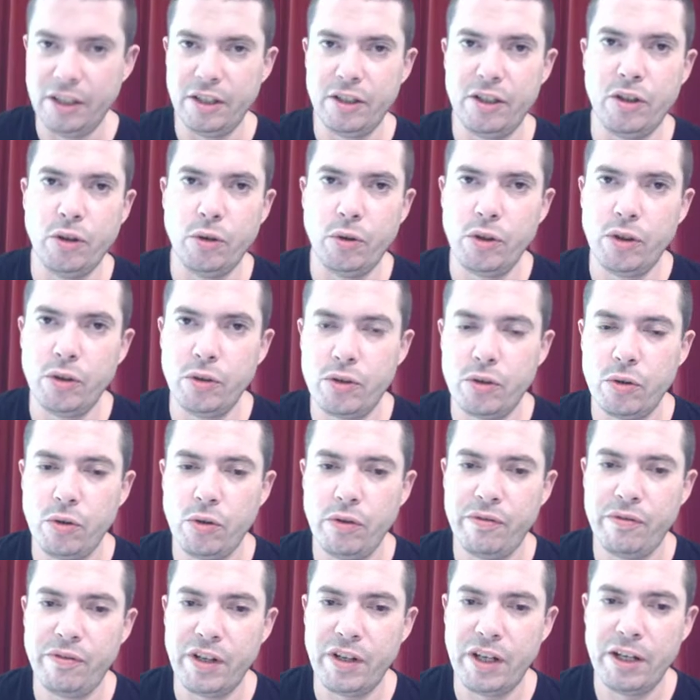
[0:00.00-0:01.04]
You're
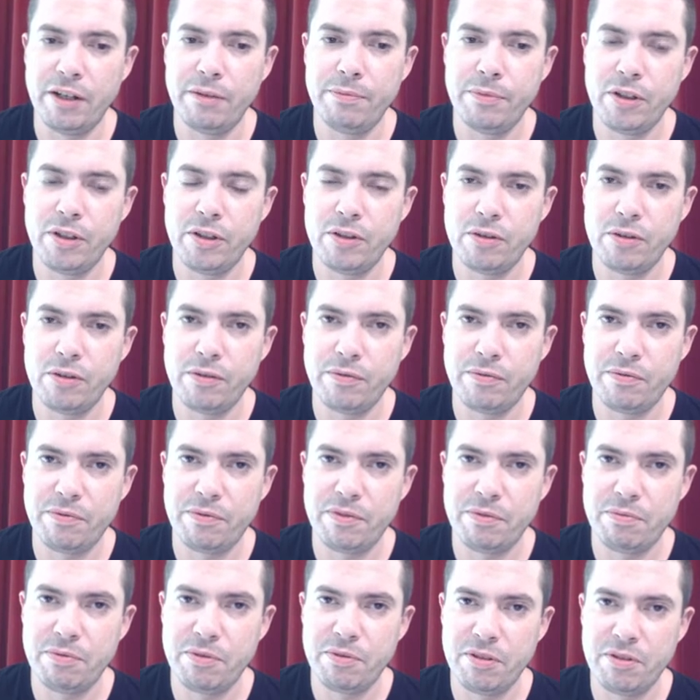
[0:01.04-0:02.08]
sort of
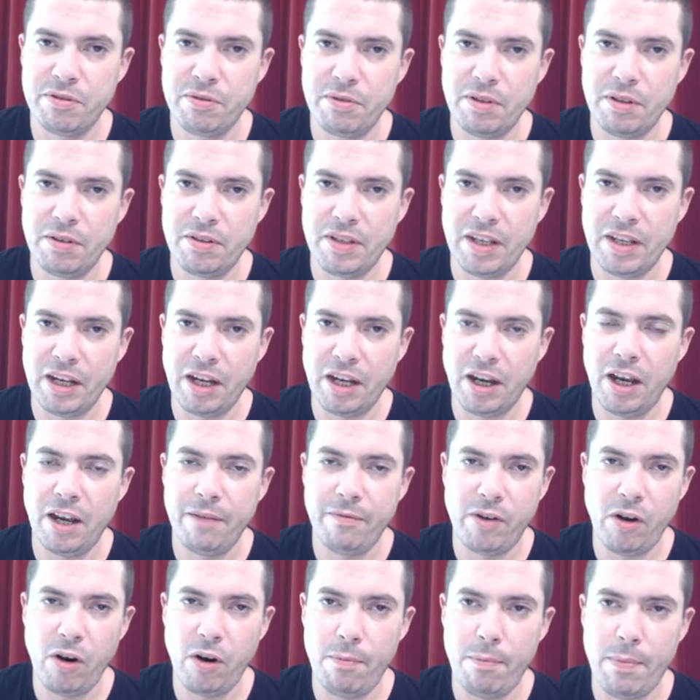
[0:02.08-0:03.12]
saying
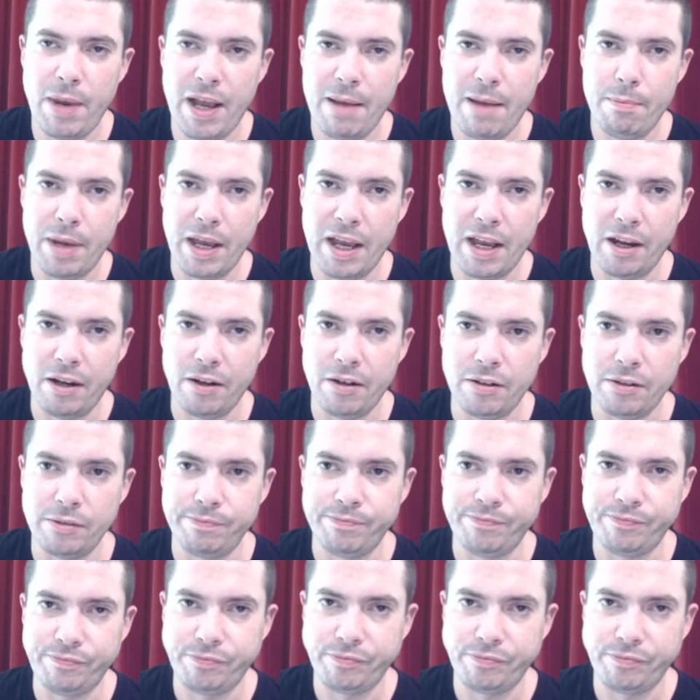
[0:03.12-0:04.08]
I've got a man bag on.